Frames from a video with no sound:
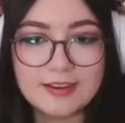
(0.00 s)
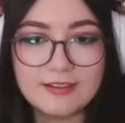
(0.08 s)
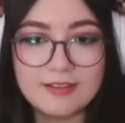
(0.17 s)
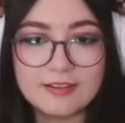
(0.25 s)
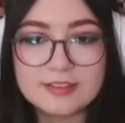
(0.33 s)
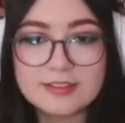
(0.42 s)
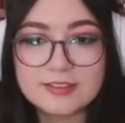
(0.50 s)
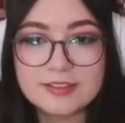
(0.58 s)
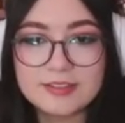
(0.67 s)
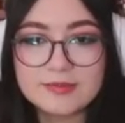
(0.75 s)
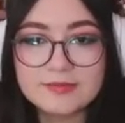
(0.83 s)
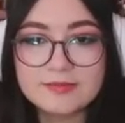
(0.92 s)

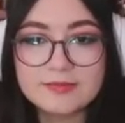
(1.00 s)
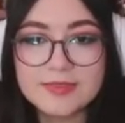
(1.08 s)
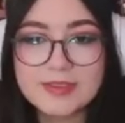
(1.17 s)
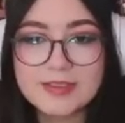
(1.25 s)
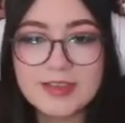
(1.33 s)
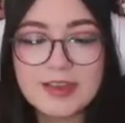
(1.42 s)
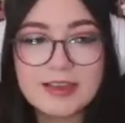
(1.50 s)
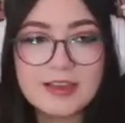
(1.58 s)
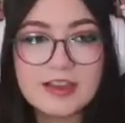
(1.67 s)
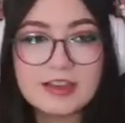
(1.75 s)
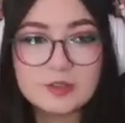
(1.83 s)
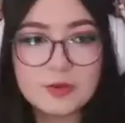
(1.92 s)
Honestly.
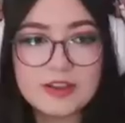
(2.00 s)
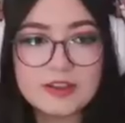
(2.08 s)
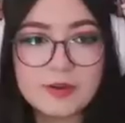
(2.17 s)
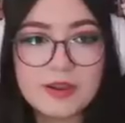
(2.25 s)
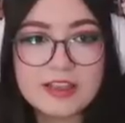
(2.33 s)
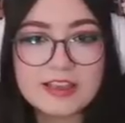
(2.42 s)
Do I know any